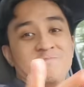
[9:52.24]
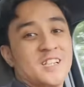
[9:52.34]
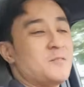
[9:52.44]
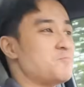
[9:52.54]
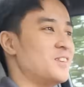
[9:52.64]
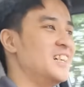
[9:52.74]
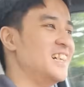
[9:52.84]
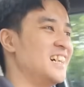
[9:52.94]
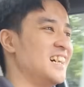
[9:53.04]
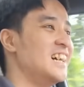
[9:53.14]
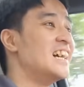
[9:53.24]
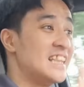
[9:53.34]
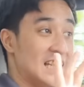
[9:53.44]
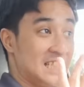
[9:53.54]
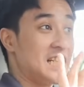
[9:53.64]
Yep,
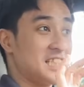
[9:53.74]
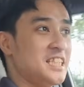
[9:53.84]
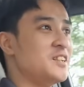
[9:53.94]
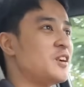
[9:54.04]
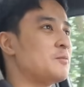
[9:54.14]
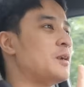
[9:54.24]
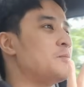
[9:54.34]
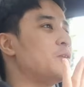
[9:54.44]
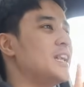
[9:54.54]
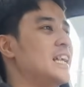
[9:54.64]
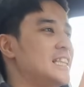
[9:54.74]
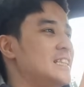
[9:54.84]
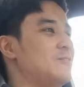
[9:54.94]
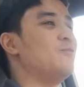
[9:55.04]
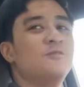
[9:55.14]
that's just in normal mode.
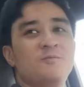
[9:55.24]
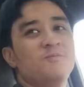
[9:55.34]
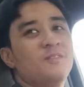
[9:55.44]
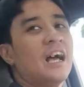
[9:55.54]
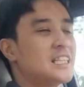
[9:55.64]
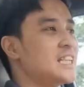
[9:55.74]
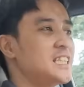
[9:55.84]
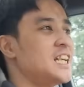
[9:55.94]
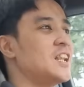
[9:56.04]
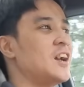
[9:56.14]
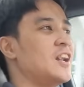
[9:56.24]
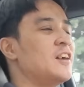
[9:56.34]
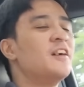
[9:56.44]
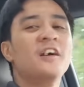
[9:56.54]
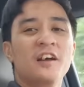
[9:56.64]
It's as I said
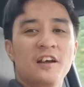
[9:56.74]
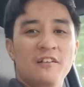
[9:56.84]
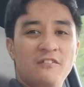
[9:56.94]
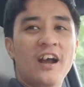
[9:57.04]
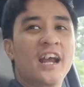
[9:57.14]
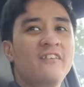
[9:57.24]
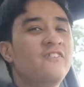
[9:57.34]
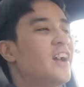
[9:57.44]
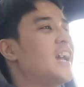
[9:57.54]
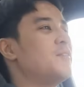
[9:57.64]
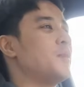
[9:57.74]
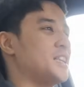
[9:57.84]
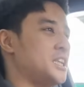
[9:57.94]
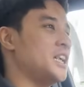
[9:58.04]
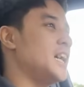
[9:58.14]
earlier, very, very
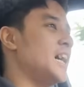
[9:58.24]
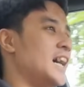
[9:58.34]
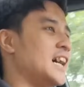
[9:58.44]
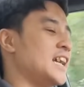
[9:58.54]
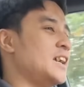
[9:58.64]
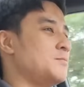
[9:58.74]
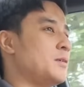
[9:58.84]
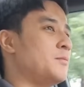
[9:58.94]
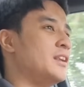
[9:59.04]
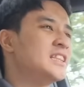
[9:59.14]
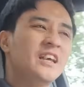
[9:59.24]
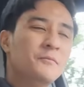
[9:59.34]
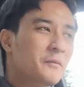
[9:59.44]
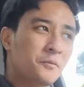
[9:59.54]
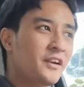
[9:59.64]
much capable.
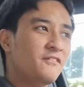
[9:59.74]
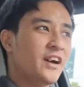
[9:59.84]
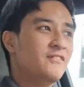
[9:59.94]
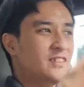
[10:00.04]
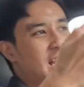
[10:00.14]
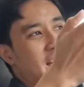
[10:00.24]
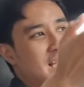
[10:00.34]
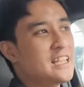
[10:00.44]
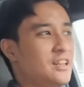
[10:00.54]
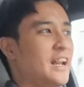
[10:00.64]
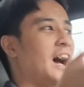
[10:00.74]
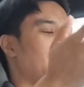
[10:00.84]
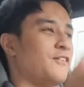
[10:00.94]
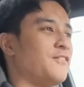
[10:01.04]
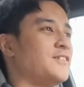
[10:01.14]
7.5, like literally
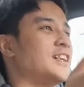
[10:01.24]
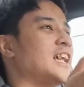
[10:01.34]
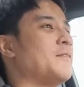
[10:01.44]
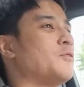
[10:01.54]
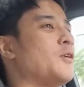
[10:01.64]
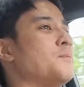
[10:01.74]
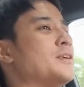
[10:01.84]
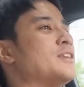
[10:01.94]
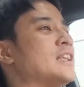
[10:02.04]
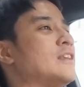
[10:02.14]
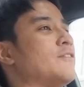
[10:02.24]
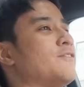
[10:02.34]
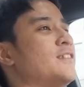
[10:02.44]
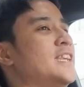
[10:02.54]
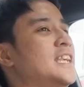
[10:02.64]
half of the time compared that of
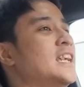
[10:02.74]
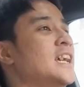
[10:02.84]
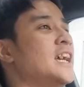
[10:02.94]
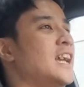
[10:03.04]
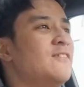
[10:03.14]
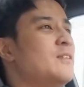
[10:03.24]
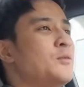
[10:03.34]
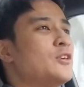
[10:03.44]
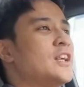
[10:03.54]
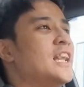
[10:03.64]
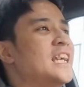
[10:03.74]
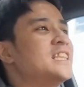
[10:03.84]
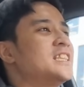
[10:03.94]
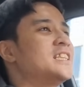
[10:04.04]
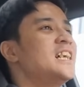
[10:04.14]
the EV model, is
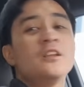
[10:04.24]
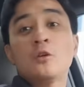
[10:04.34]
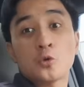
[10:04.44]
still no